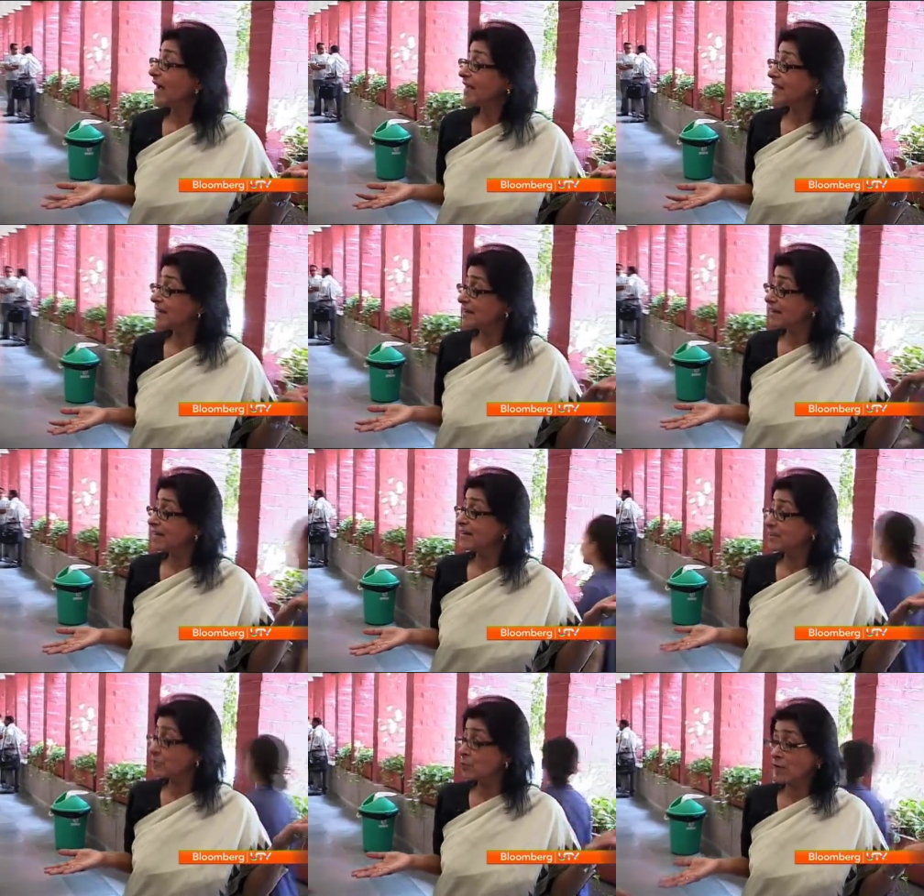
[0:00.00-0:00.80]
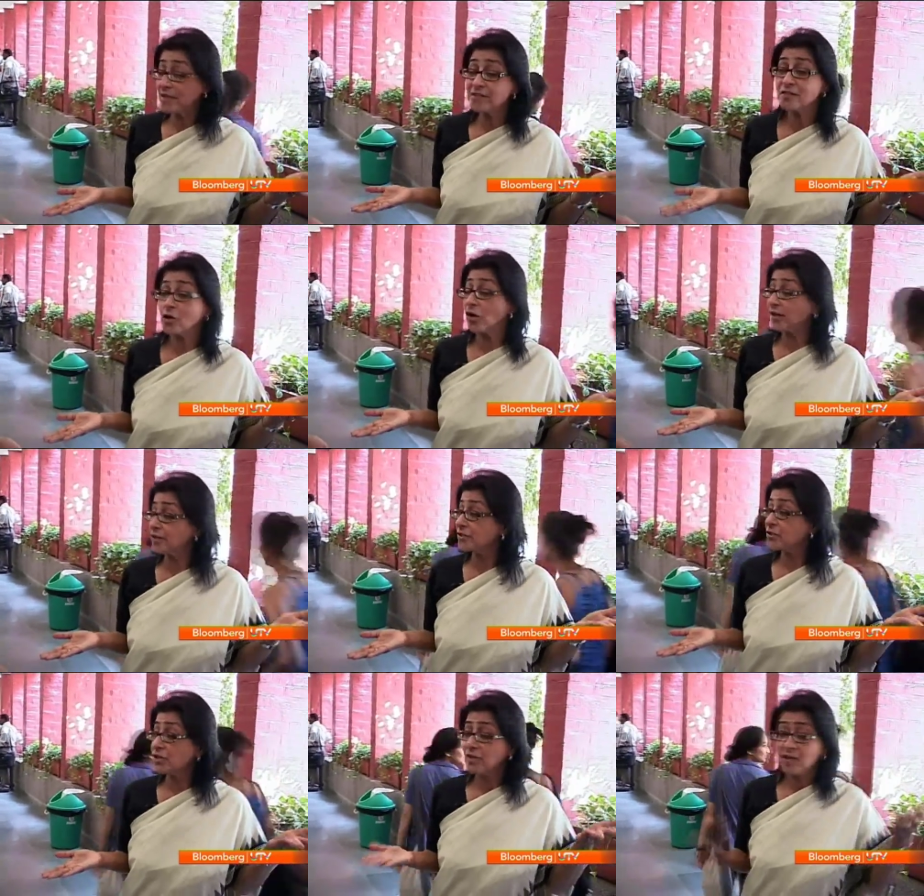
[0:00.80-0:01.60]
in a US
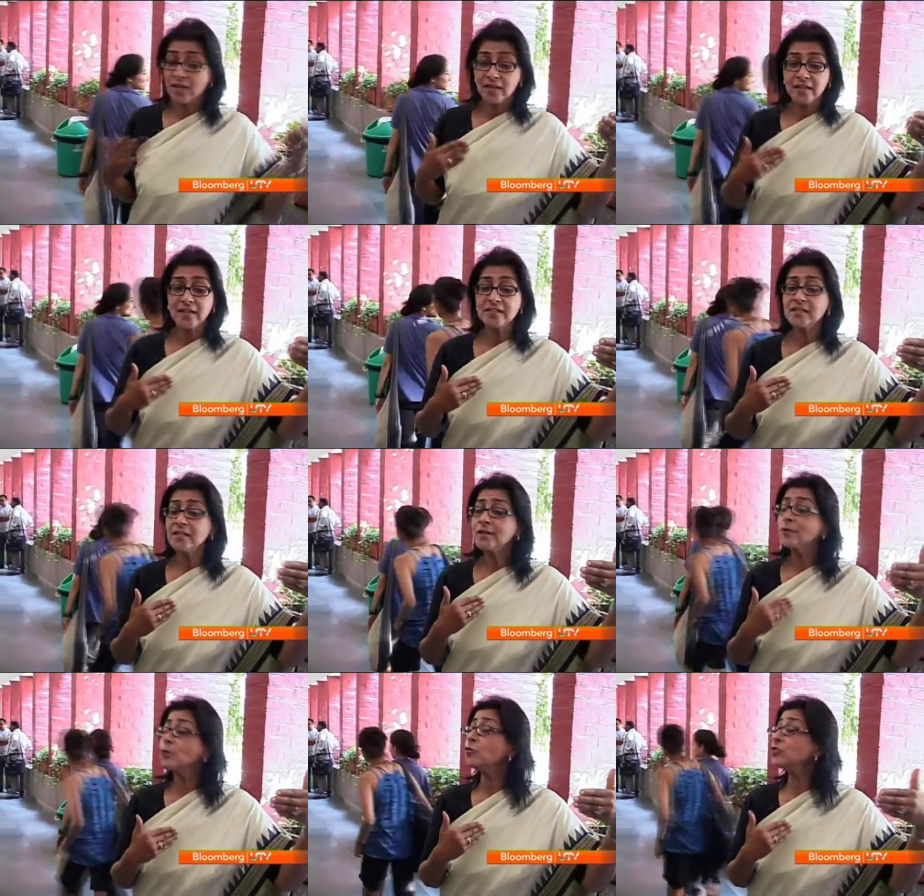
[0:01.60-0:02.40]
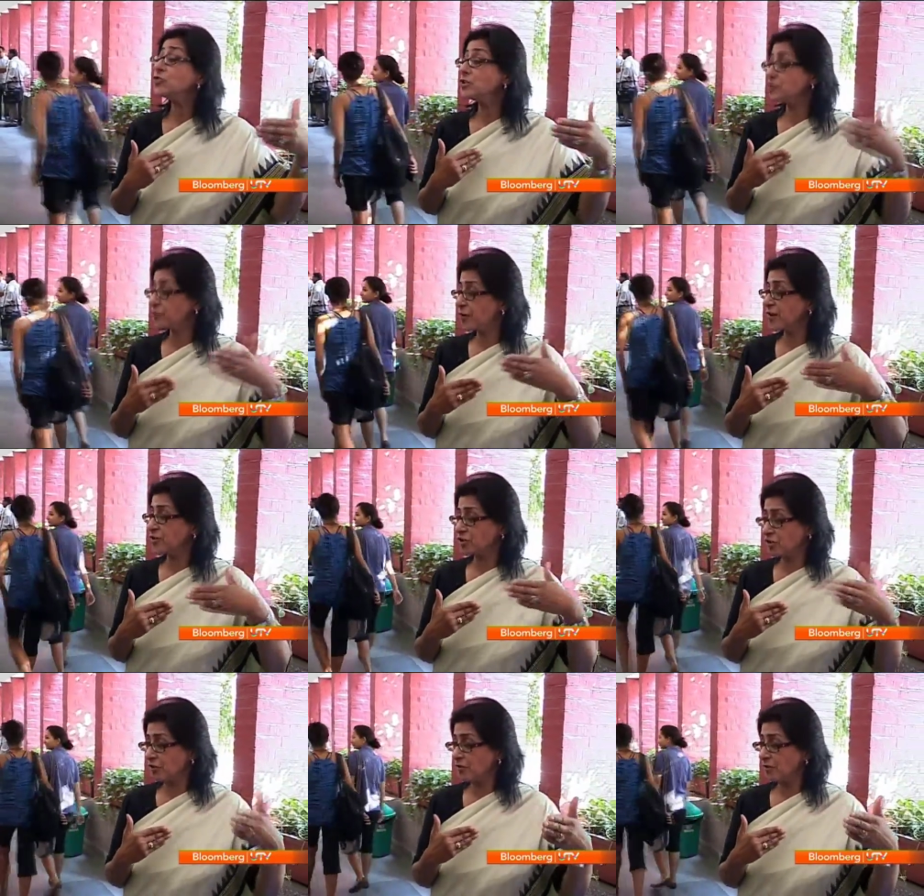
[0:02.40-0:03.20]
college, there's a huge
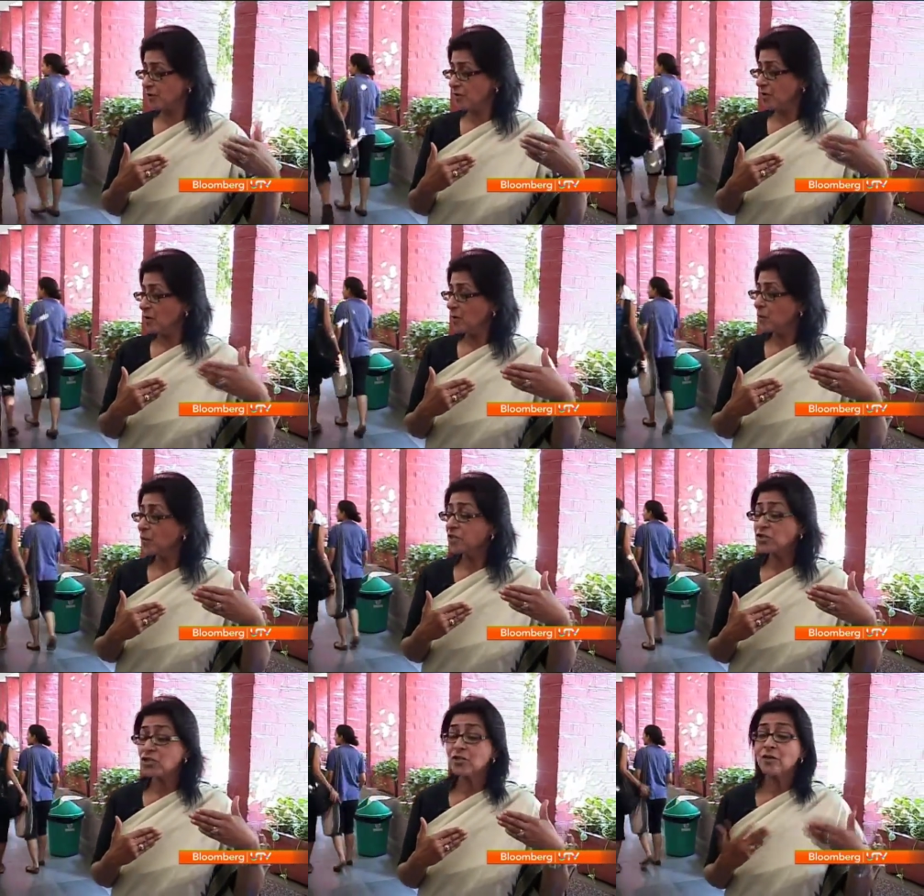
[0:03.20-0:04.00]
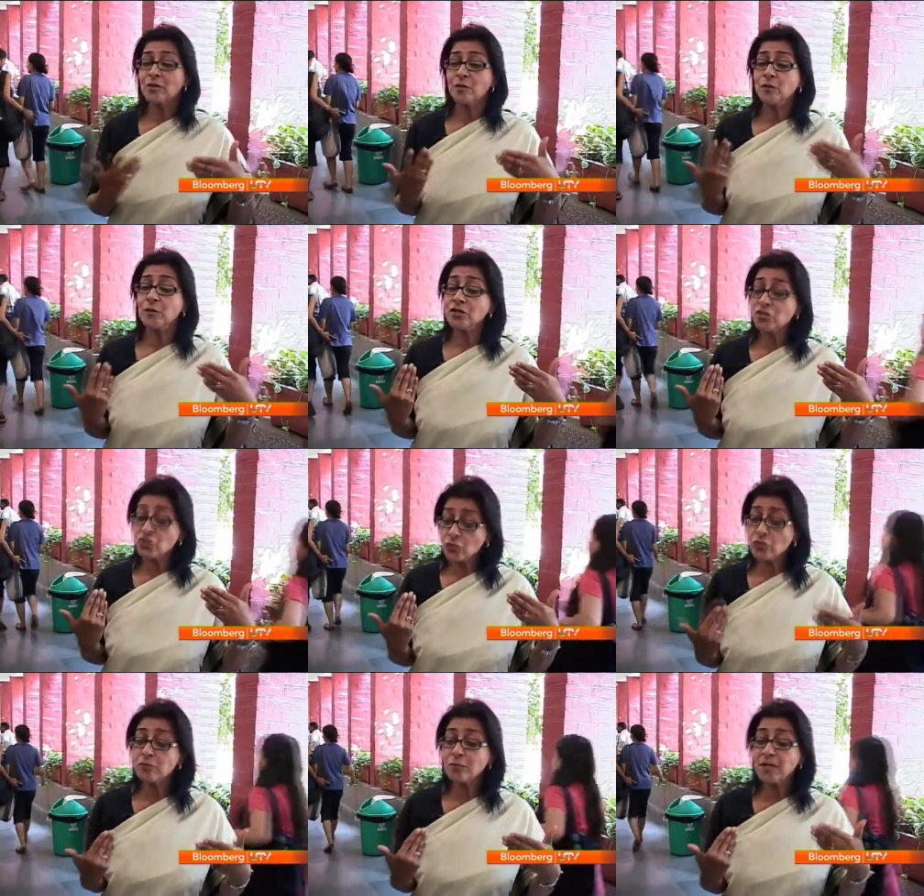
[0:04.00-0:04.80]
differential which we
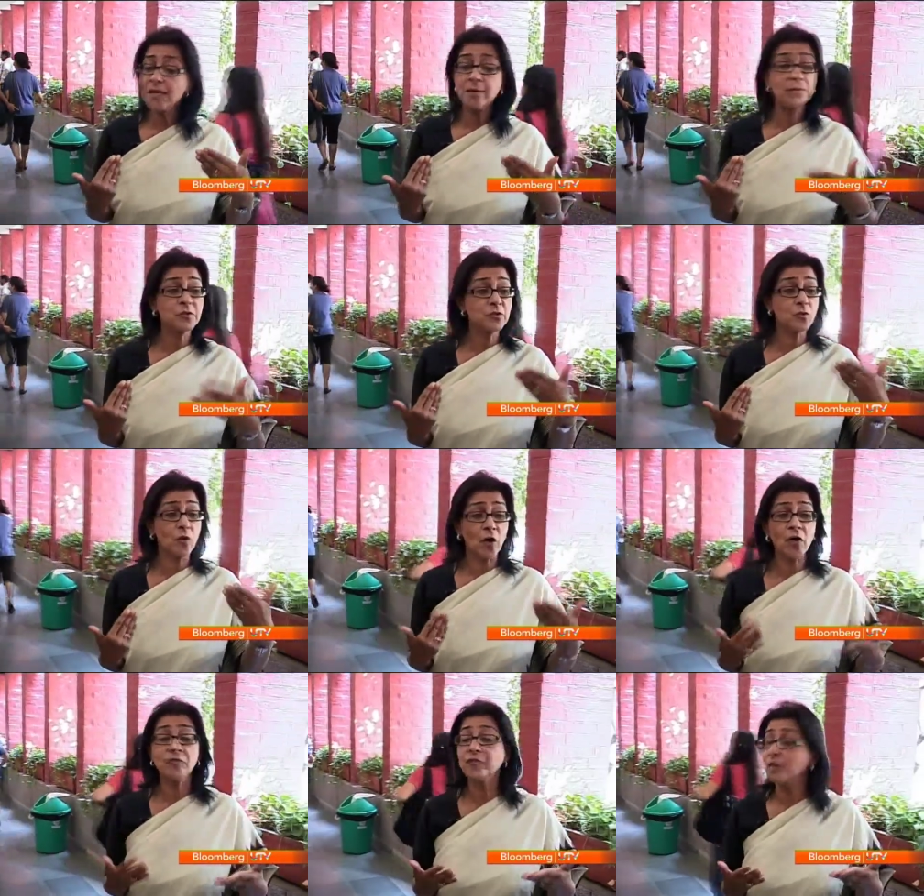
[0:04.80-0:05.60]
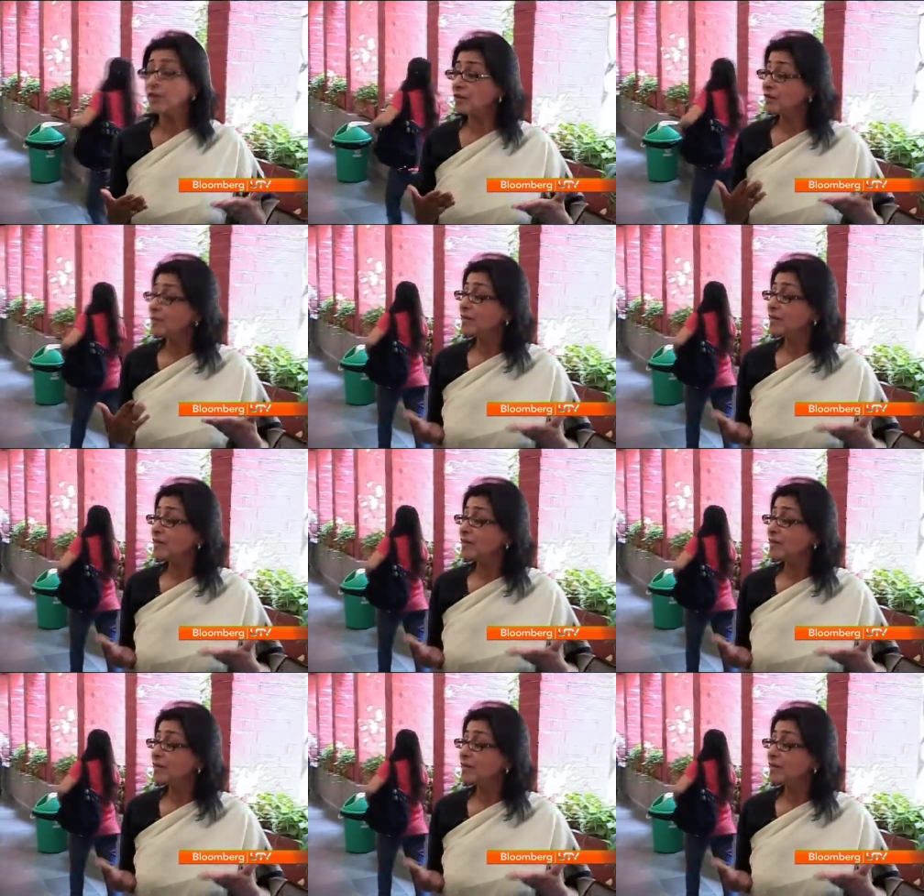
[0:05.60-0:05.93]
should be able to offer